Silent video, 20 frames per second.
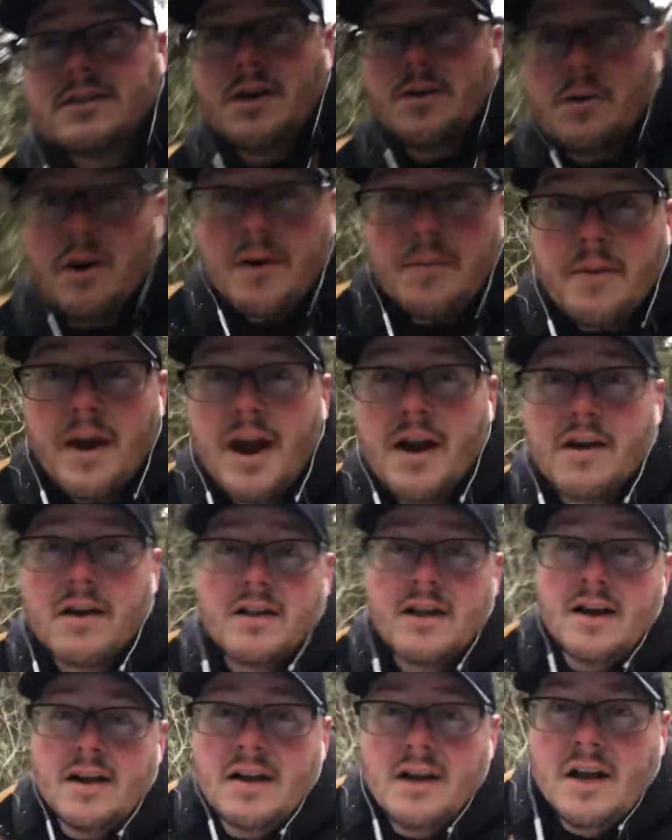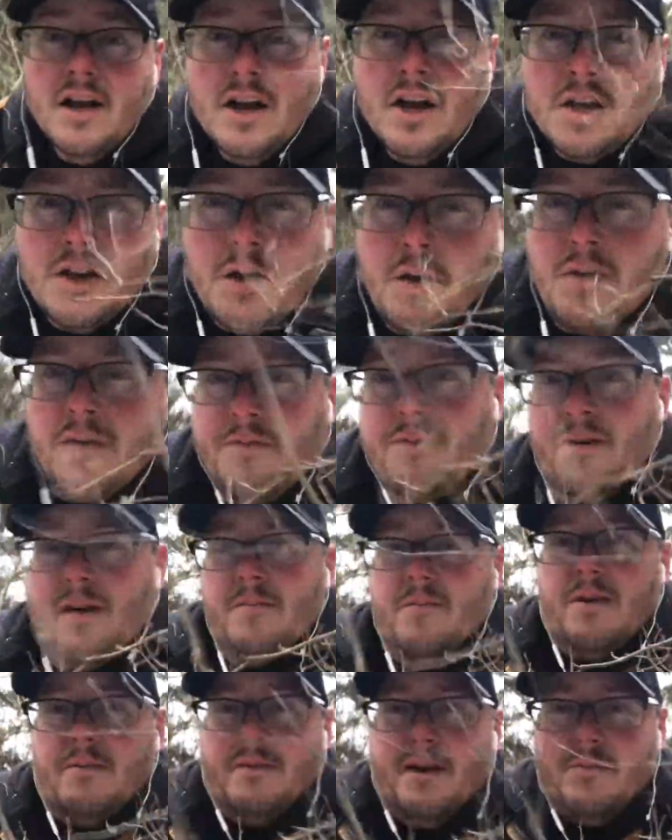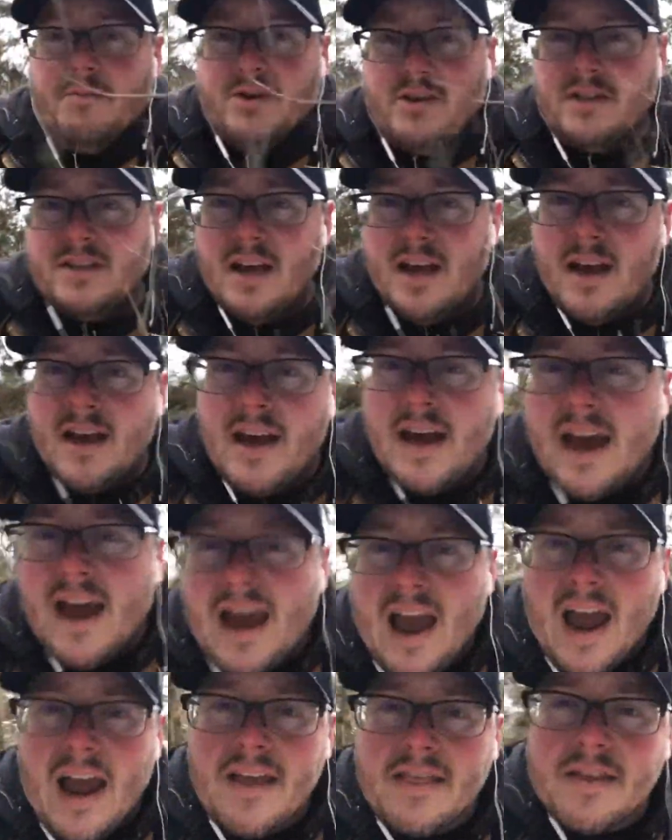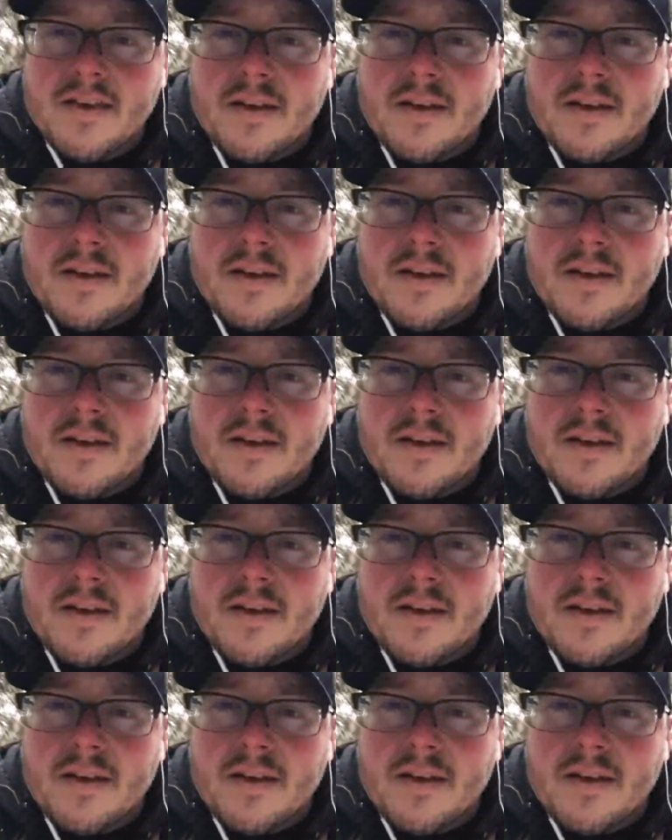they run parallel to the framing members, and